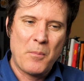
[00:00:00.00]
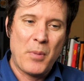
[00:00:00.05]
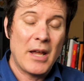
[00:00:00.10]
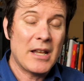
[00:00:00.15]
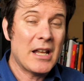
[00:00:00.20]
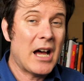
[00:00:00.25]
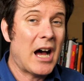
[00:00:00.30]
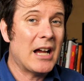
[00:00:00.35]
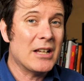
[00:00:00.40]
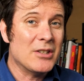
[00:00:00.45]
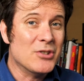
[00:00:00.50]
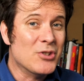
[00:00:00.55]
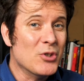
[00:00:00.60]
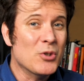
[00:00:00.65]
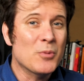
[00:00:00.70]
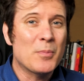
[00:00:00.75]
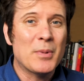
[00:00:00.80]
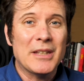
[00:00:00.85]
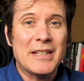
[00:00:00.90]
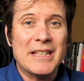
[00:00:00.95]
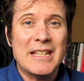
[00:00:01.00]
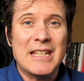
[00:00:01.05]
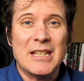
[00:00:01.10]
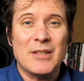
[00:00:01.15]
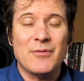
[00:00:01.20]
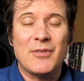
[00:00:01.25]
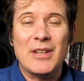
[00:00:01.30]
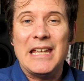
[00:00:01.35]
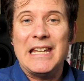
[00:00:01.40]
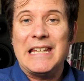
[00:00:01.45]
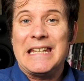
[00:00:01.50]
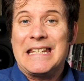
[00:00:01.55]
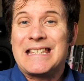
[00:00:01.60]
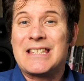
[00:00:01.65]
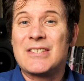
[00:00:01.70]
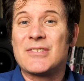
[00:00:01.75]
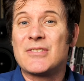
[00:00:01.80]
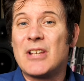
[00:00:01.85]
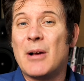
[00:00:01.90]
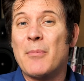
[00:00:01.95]
but I do believe it
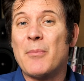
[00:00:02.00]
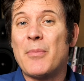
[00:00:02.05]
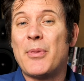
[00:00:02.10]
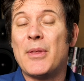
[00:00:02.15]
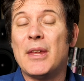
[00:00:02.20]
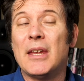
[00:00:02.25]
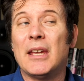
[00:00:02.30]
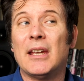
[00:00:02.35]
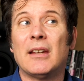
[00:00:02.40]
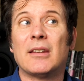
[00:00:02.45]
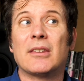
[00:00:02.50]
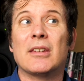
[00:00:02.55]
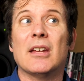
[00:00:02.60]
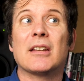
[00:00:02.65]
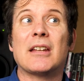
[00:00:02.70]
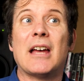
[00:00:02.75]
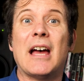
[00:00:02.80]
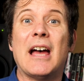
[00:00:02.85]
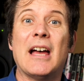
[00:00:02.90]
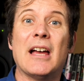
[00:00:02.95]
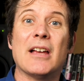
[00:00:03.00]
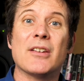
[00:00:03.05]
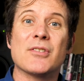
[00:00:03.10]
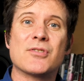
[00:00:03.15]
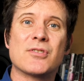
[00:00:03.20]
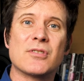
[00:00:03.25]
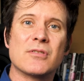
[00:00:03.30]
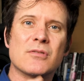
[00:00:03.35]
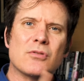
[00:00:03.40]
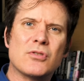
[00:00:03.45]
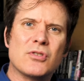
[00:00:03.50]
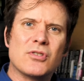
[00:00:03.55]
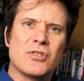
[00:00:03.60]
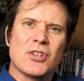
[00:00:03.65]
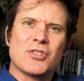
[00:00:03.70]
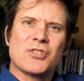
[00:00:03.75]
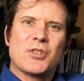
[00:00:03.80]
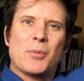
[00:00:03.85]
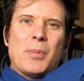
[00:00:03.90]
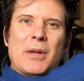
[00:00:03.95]
is something that has
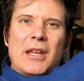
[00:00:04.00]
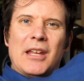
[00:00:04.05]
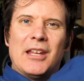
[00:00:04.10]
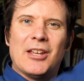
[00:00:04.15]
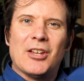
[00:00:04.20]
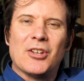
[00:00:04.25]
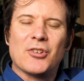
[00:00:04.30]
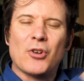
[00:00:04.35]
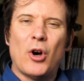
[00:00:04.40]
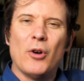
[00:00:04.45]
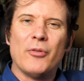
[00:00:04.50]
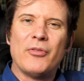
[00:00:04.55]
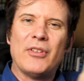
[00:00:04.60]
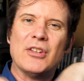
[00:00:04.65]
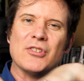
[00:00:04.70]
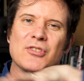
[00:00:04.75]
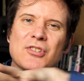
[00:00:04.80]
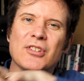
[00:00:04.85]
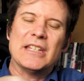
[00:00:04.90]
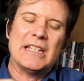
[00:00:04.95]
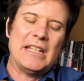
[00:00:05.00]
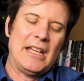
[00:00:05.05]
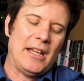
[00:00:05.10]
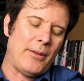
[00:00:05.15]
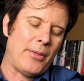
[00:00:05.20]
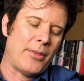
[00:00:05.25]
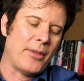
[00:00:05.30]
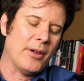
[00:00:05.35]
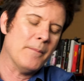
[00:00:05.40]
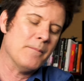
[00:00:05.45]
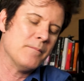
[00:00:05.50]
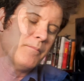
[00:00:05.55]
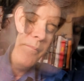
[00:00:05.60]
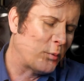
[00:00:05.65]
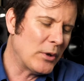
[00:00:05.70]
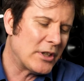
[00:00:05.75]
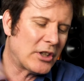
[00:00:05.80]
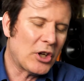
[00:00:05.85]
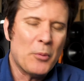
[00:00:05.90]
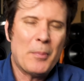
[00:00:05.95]
disappeared off into the ether.
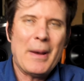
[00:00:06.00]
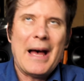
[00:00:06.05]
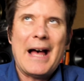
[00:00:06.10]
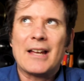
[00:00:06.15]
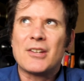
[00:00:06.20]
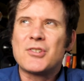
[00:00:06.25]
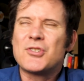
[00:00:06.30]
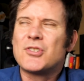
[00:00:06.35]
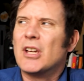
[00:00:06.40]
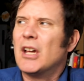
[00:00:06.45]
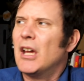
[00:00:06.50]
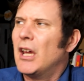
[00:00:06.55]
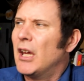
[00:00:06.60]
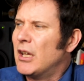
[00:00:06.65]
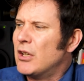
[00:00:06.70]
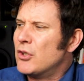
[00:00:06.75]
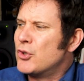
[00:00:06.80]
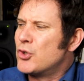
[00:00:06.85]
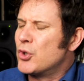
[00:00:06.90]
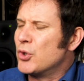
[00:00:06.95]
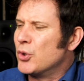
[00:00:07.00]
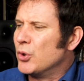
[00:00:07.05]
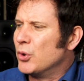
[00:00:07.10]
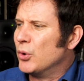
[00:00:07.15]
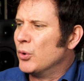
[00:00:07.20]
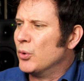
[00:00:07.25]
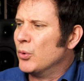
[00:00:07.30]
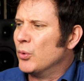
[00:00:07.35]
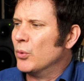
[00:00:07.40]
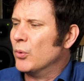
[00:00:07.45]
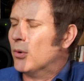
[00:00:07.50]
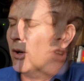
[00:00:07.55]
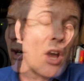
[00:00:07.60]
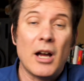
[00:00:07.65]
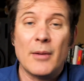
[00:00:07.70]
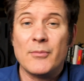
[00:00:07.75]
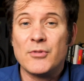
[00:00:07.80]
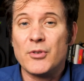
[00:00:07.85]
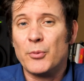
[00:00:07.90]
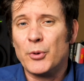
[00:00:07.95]
If we go back, say, to
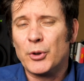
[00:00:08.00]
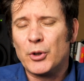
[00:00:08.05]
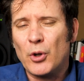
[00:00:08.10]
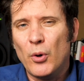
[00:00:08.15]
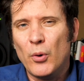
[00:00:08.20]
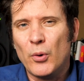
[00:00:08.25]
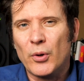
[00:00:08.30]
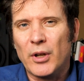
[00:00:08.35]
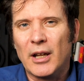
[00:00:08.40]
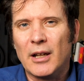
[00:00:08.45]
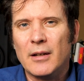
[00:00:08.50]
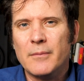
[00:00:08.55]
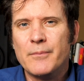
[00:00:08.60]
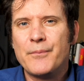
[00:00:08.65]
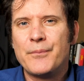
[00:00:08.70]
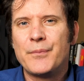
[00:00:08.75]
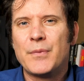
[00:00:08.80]
times of recording,